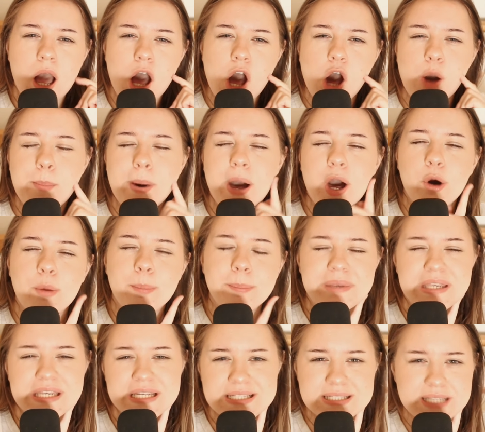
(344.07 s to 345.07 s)
about
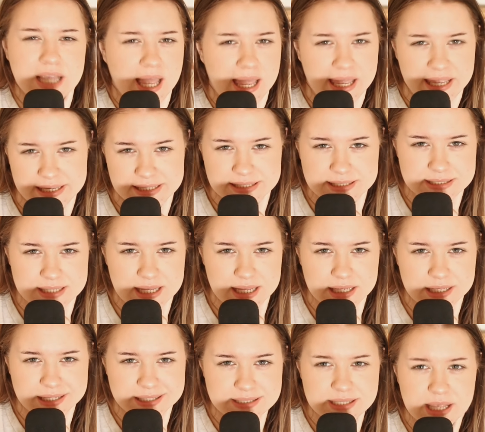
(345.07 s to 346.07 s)
Peter
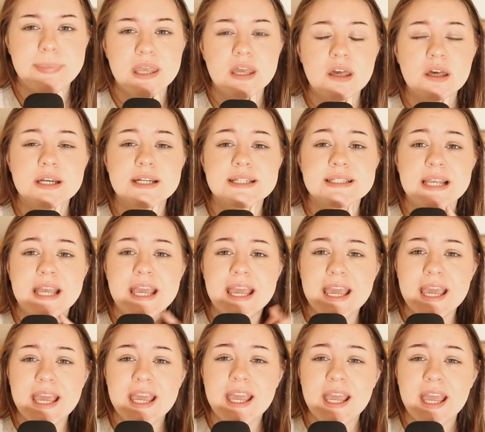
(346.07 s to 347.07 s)
Hastings, because
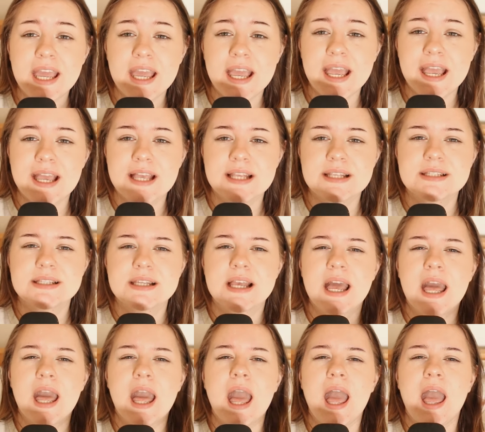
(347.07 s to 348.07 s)
he is
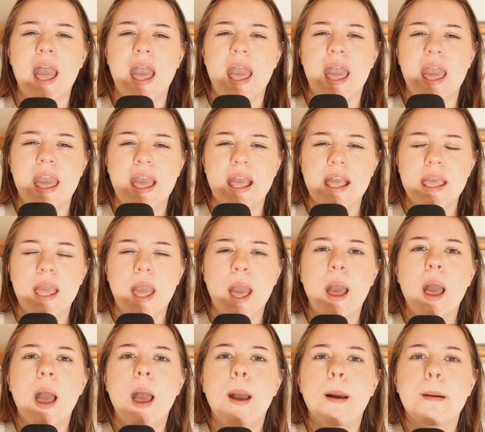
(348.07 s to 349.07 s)
a
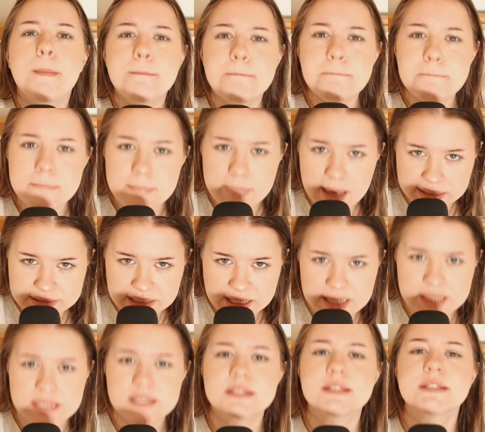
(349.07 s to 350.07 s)

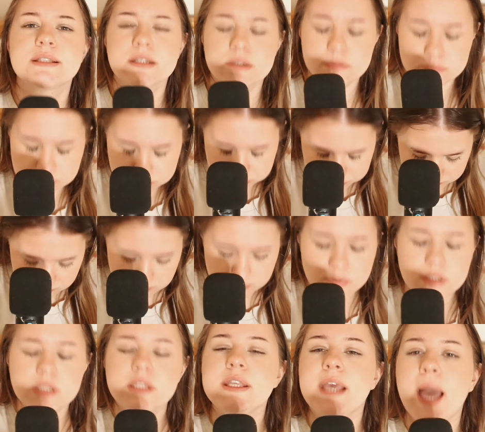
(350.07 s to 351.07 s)
menace.
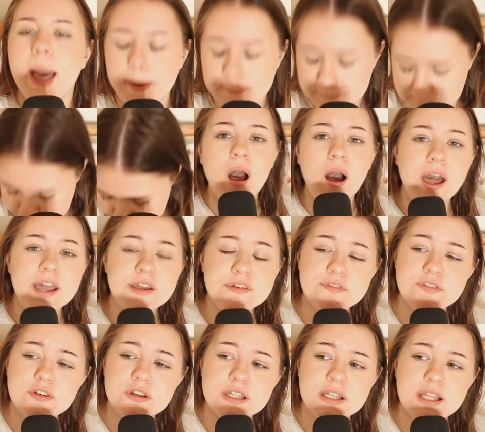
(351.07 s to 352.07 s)
Yeah, I
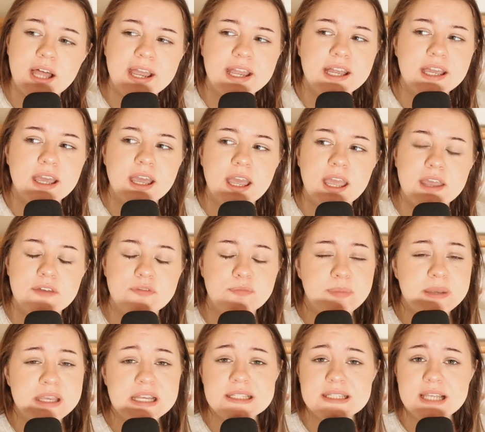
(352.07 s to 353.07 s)
feel like if
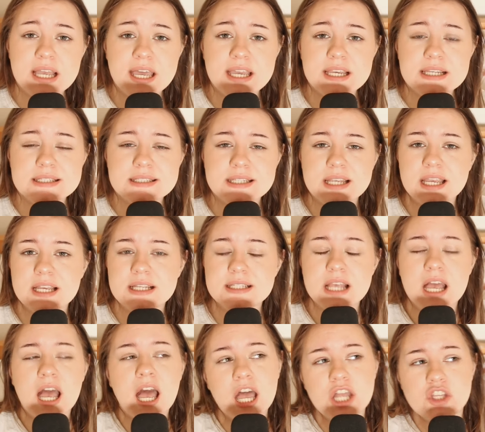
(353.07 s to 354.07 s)
Peter Hastings
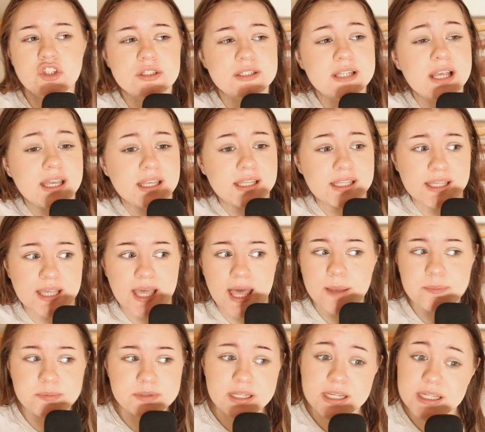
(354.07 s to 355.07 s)
had just
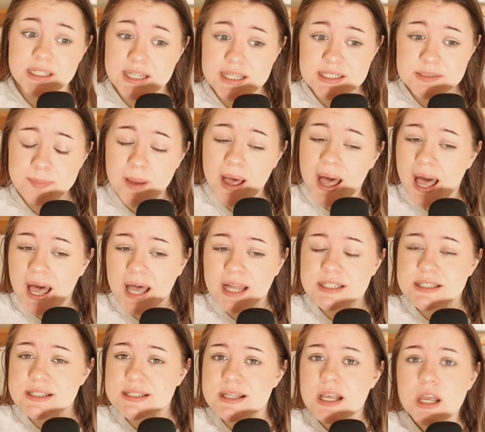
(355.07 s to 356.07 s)
kept it in his
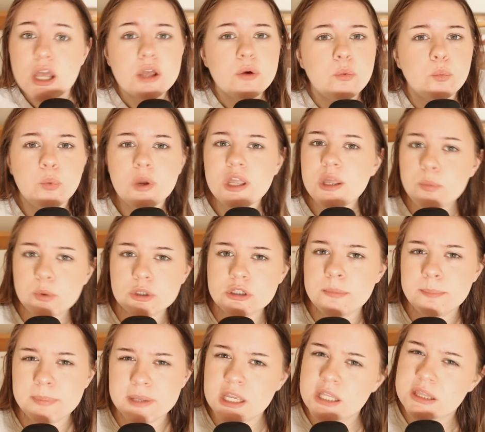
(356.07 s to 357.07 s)
pants, we
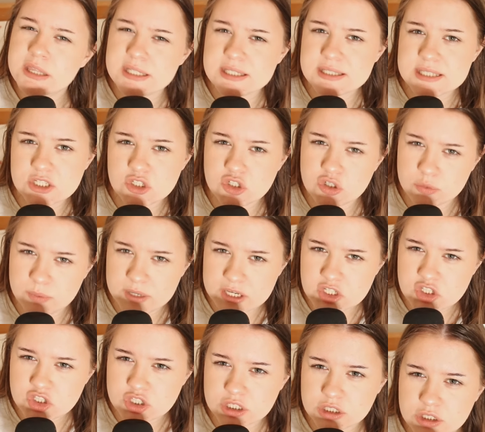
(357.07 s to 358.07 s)
wouldn't be in this
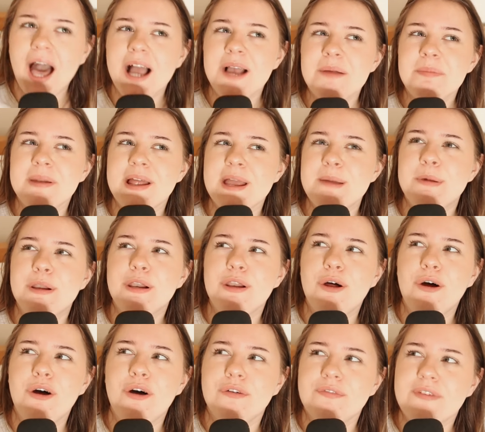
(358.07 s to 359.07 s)
situation. I blame a
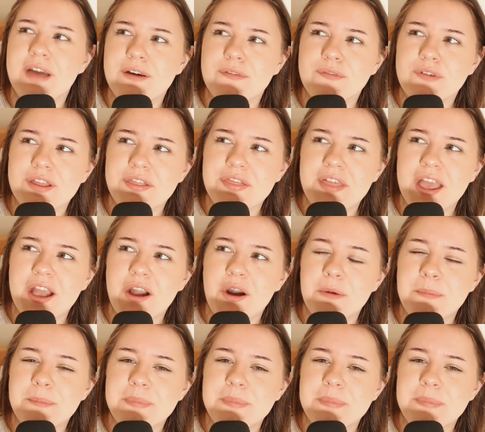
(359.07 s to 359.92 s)
lot of everything on